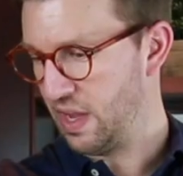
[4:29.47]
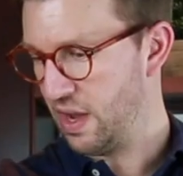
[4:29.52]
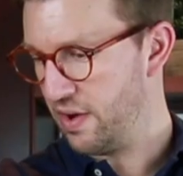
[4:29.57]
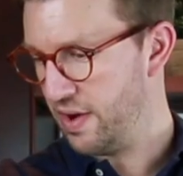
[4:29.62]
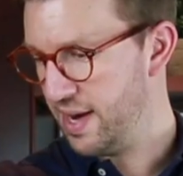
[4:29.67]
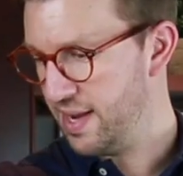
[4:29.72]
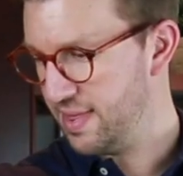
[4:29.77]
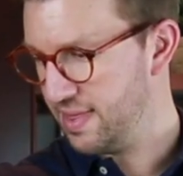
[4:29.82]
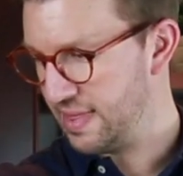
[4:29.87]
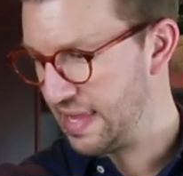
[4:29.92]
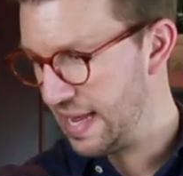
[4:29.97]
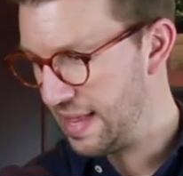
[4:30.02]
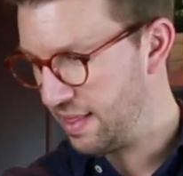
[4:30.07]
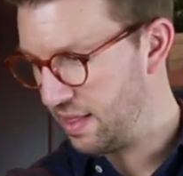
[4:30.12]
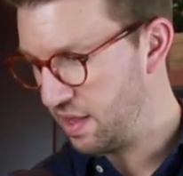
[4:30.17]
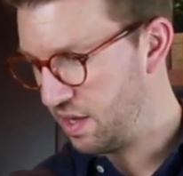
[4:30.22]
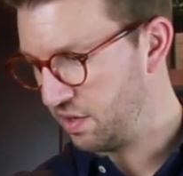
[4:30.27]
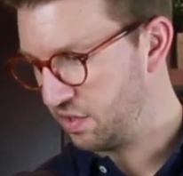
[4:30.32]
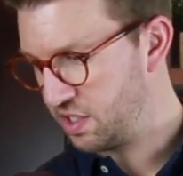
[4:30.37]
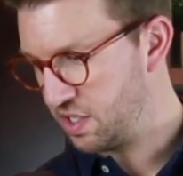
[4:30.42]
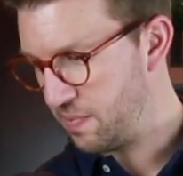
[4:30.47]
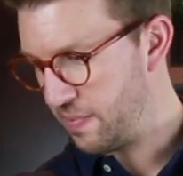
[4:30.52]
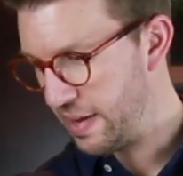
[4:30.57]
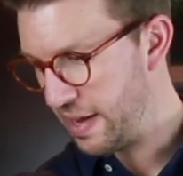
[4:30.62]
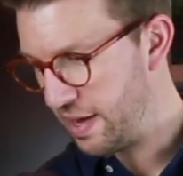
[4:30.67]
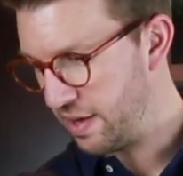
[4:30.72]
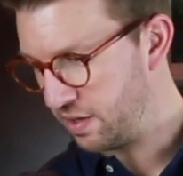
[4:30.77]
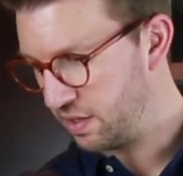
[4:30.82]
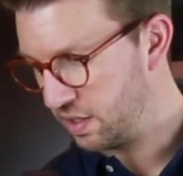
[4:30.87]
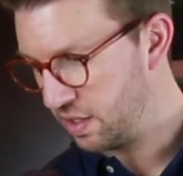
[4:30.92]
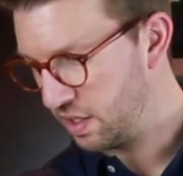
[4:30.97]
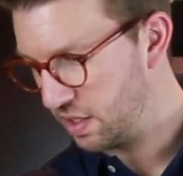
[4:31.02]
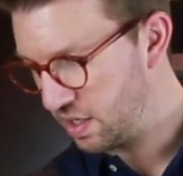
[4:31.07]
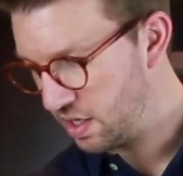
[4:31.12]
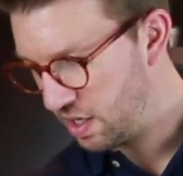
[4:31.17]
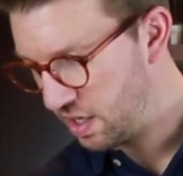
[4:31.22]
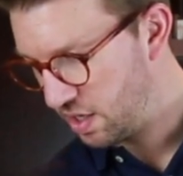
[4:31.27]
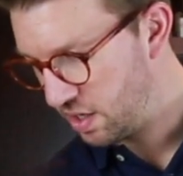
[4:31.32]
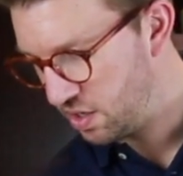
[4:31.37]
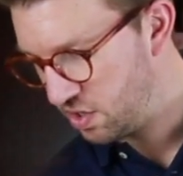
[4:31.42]
Alright, that looks about
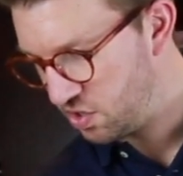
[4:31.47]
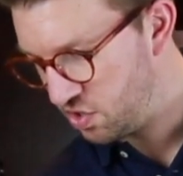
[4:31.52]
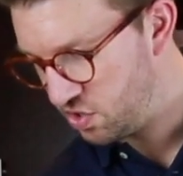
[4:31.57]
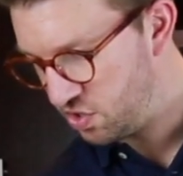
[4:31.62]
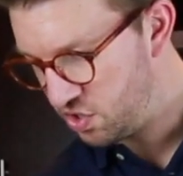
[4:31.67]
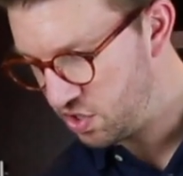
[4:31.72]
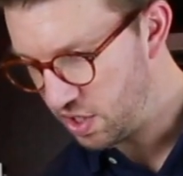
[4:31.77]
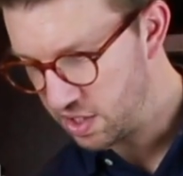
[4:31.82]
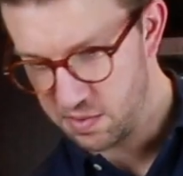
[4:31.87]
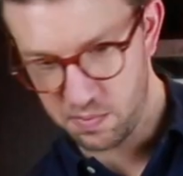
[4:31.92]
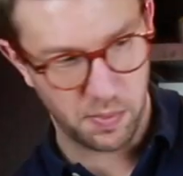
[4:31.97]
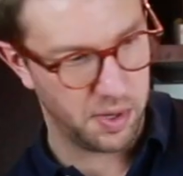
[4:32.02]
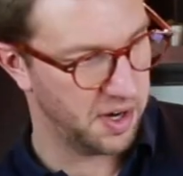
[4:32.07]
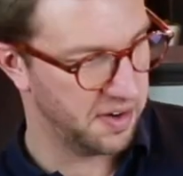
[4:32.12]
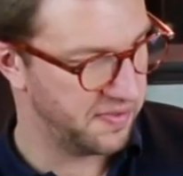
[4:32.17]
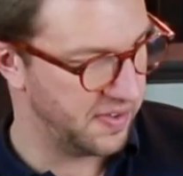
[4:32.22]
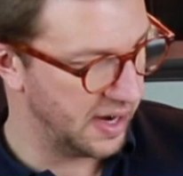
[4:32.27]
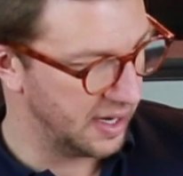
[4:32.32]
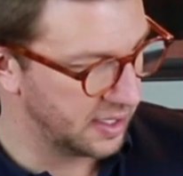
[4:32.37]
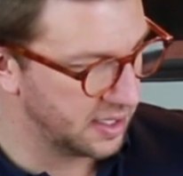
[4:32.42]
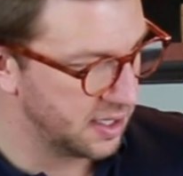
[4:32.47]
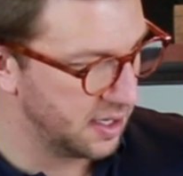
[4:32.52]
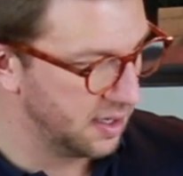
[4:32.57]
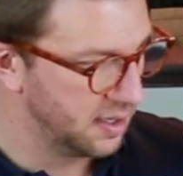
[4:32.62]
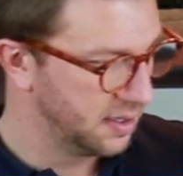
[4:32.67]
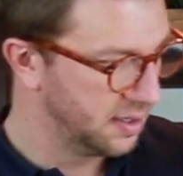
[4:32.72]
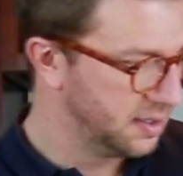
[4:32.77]
just perfect.